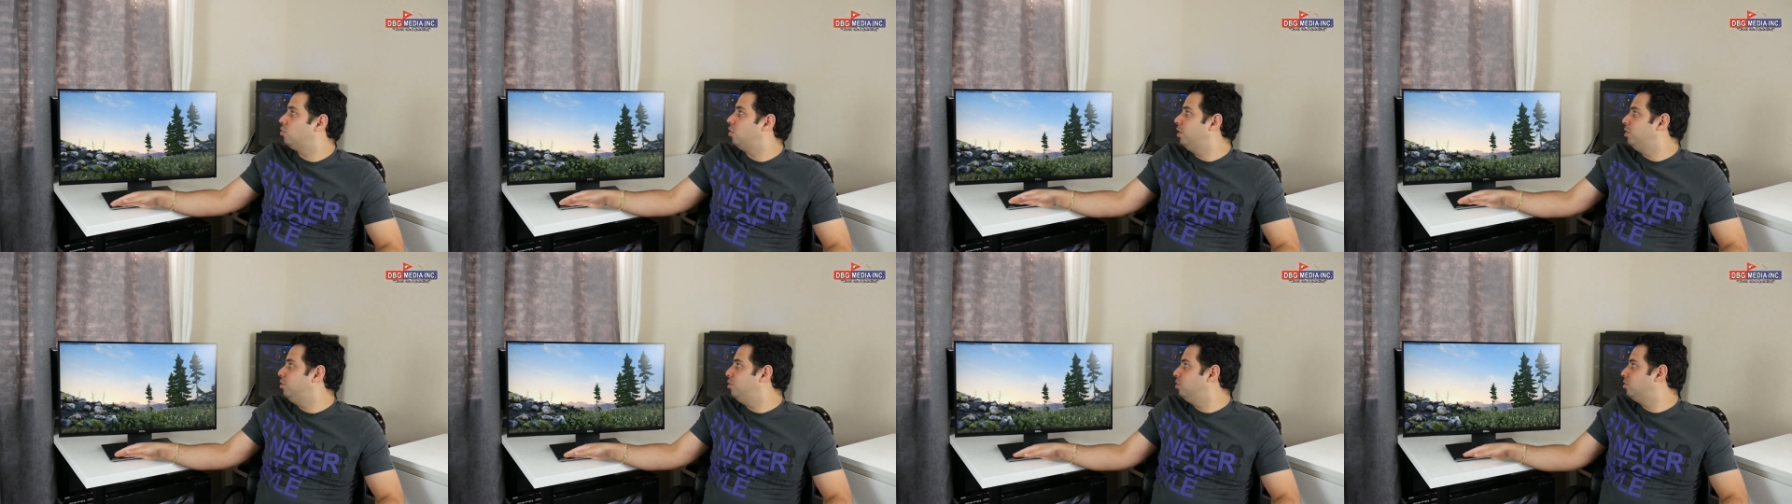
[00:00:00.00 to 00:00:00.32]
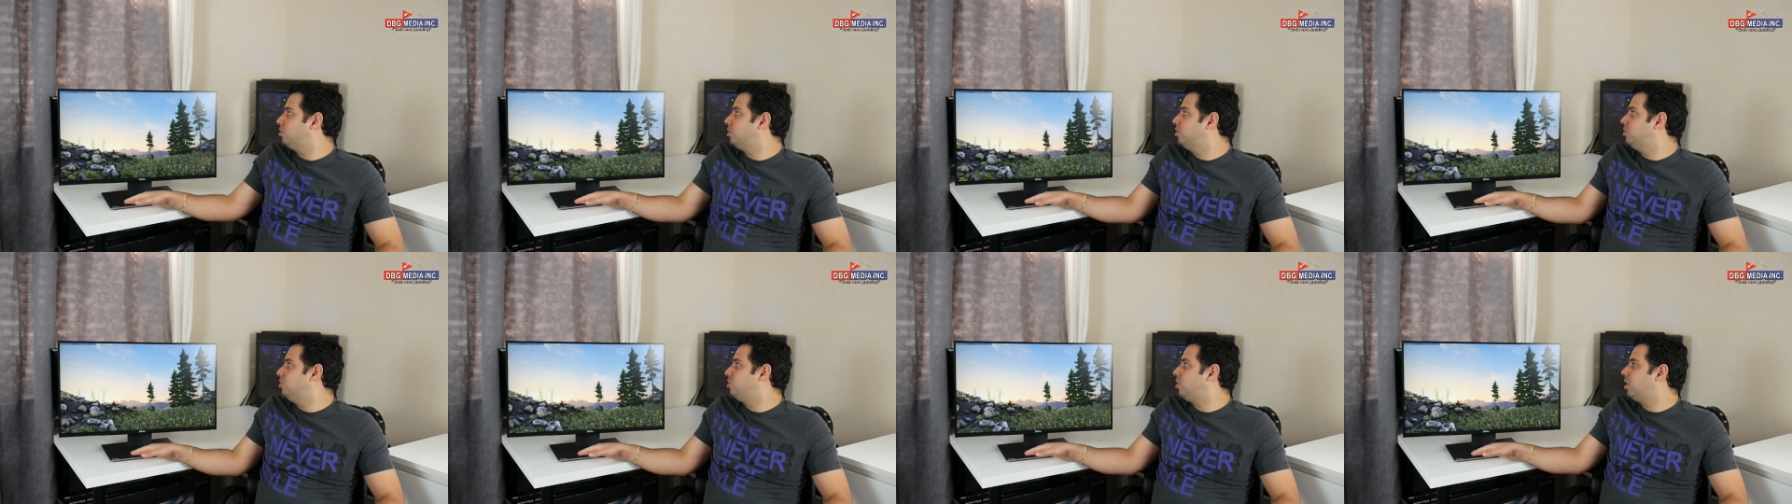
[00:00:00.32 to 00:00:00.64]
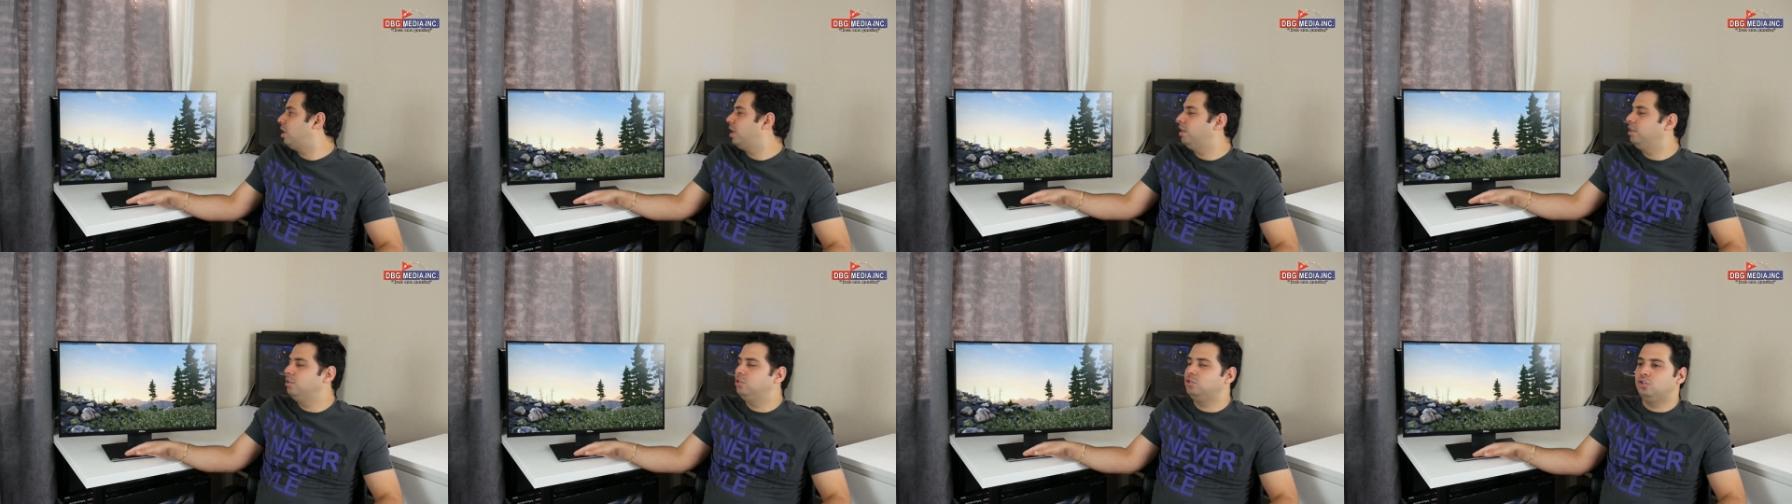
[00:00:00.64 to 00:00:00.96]
so it doesn't
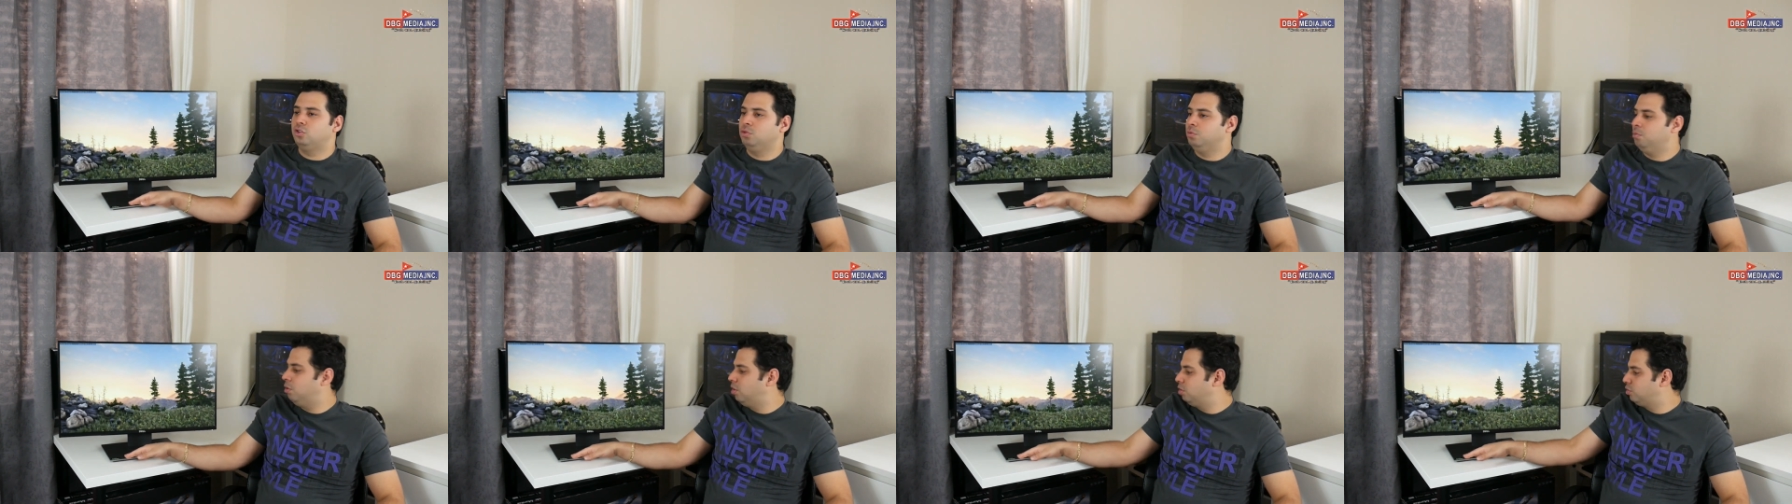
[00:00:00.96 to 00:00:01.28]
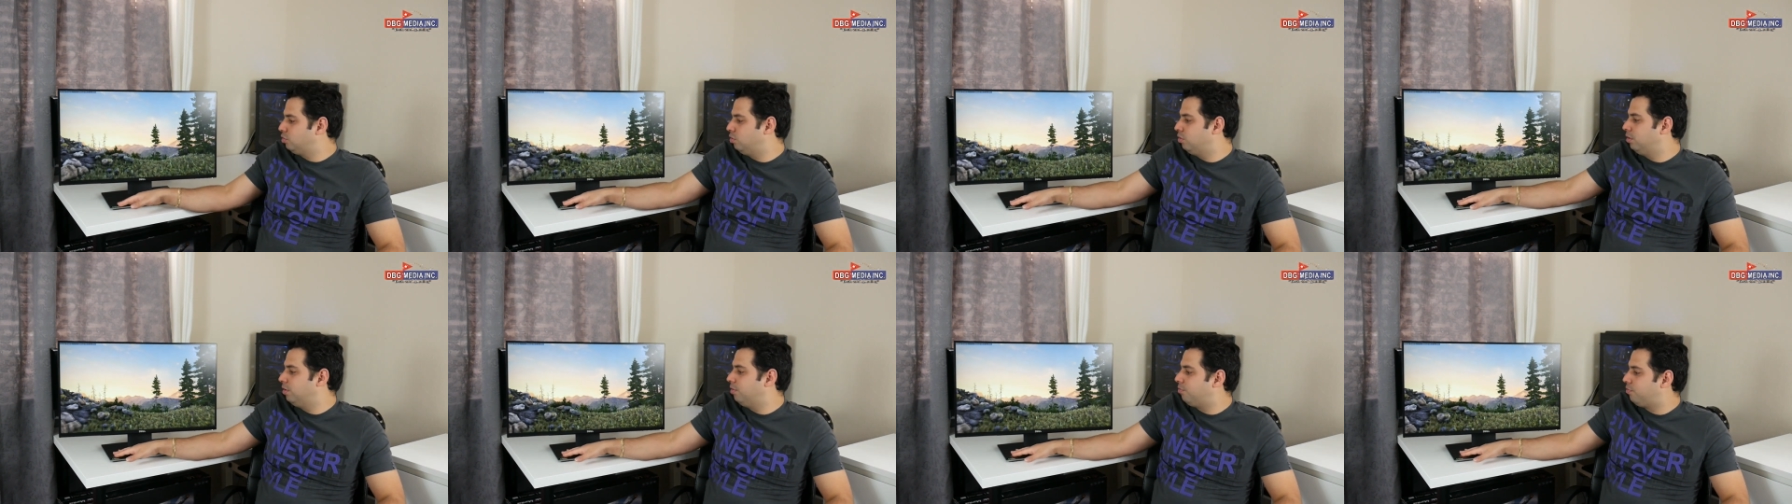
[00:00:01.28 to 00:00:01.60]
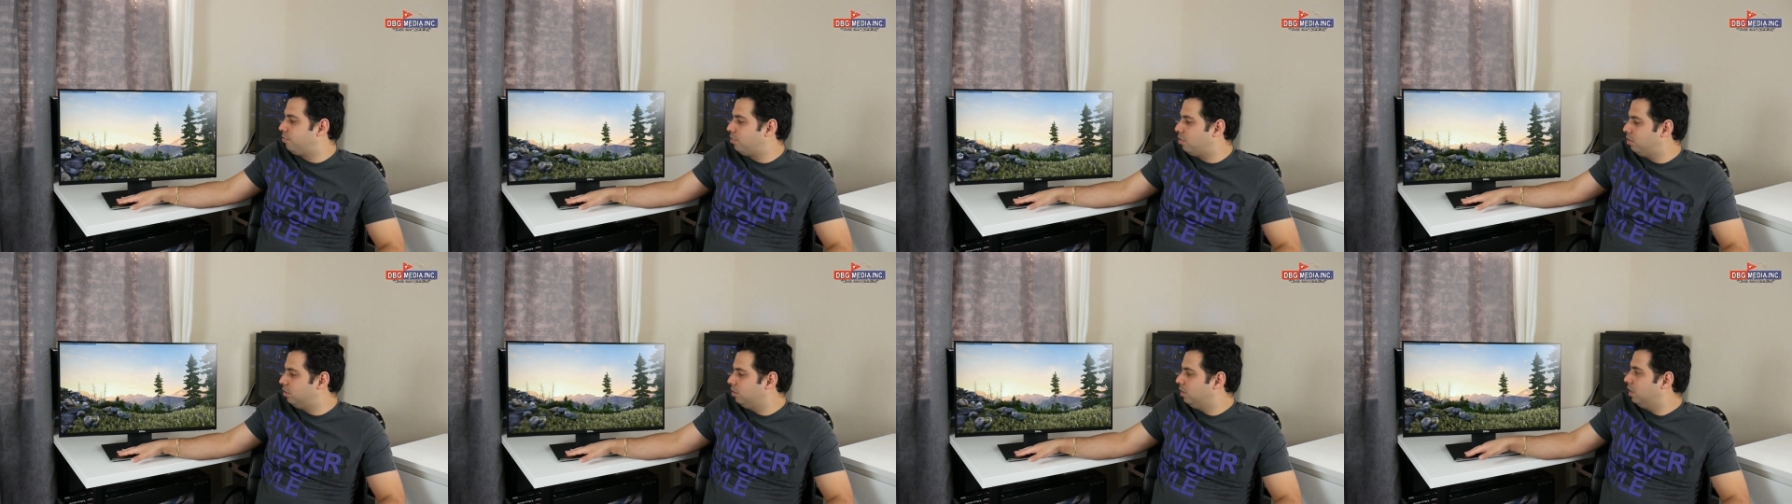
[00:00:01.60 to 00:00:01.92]
shine too much on the
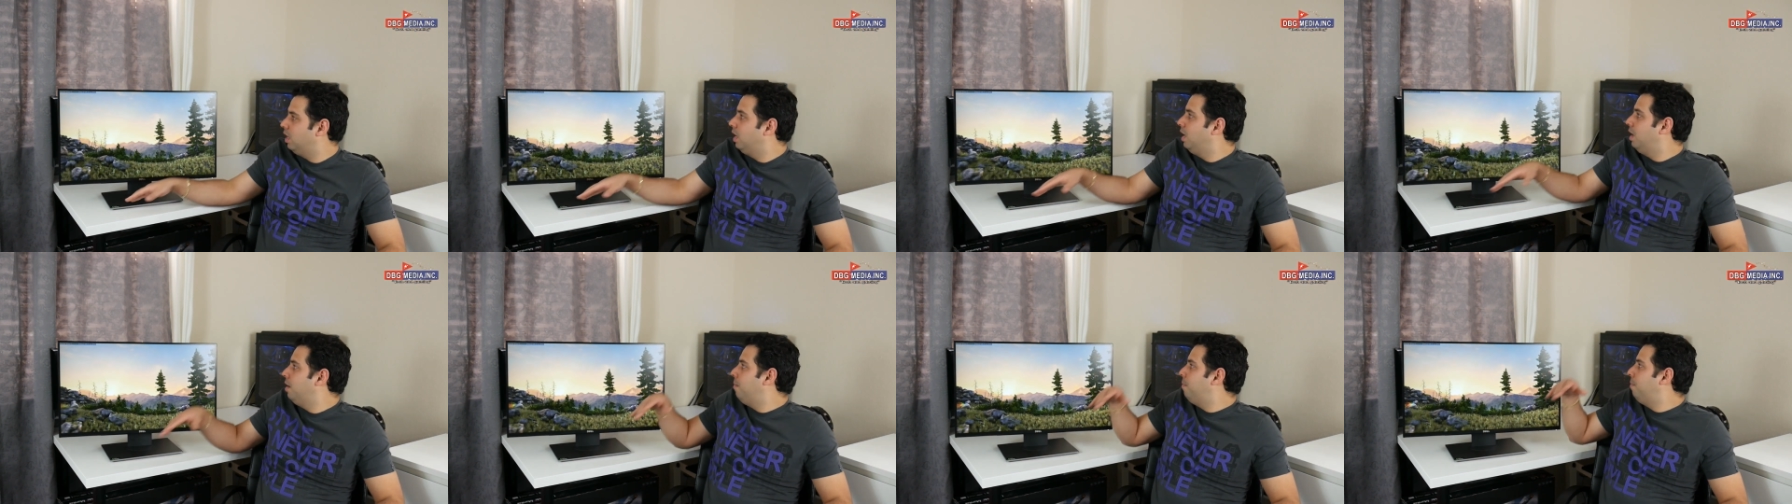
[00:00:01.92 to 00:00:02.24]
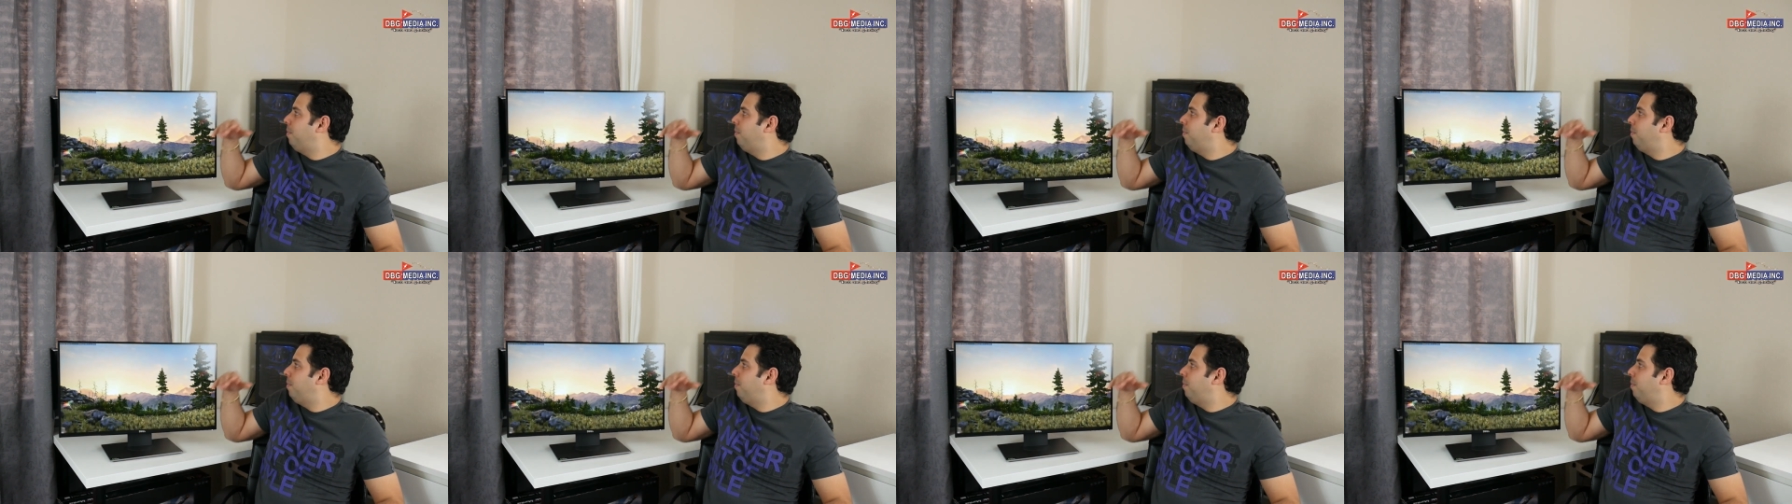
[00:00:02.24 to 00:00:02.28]
front,